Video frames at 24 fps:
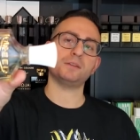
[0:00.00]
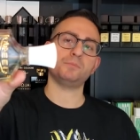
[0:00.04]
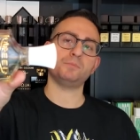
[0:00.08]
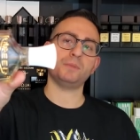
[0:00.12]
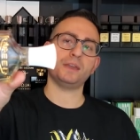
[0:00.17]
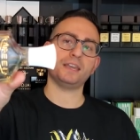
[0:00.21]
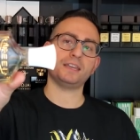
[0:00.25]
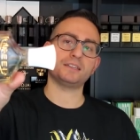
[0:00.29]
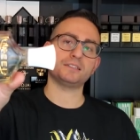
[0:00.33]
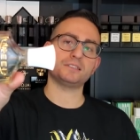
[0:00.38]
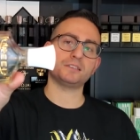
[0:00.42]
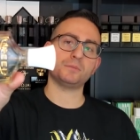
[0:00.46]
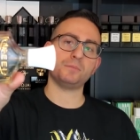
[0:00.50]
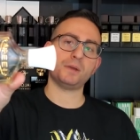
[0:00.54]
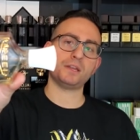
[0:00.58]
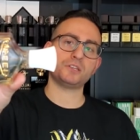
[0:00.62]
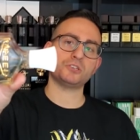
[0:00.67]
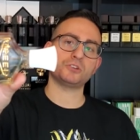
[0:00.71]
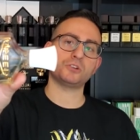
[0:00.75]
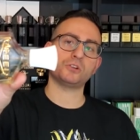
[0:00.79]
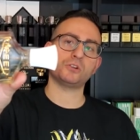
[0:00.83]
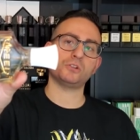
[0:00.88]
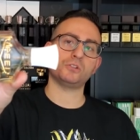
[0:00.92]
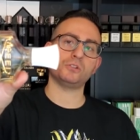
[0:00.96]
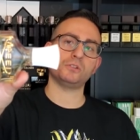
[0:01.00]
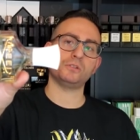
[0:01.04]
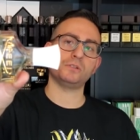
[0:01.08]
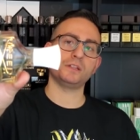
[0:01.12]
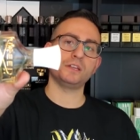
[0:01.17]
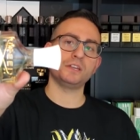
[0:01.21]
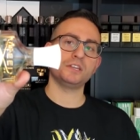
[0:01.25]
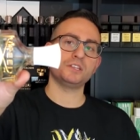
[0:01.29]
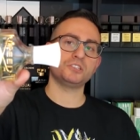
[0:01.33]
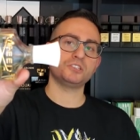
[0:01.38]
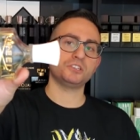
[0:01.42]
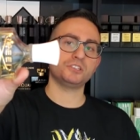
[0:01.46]
make it symmetrical,
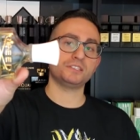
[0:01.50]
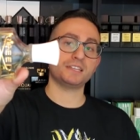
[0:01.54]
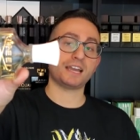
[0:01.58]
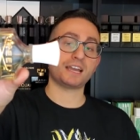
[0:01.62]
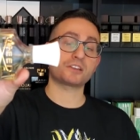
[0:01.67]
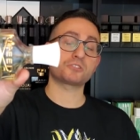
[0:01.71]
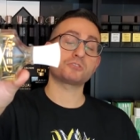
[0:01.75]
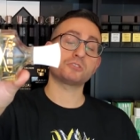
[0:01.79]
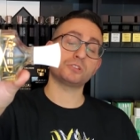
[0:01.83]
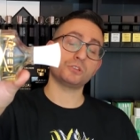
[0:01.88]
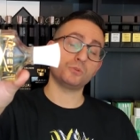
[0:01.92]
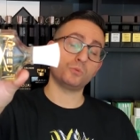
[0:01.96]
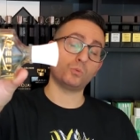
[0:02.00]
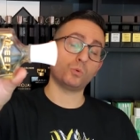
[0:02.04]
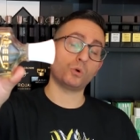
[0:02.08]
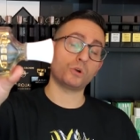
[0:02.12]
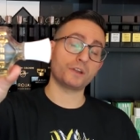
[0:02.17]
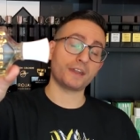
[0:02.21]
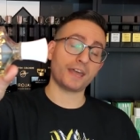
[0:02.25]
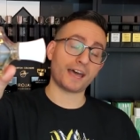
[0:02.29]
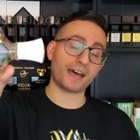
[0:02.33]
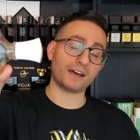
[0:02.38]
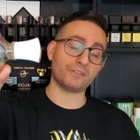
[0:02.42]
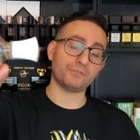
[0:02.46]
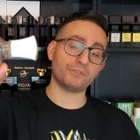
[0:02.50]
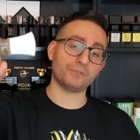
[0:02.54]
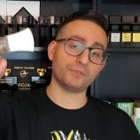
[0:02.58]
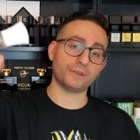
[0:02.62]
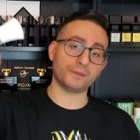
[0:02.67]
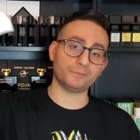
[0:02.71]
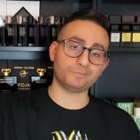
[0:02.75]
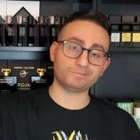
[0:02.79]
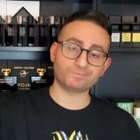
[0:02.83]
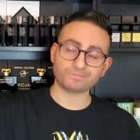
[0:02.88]
she's actually worn half of it.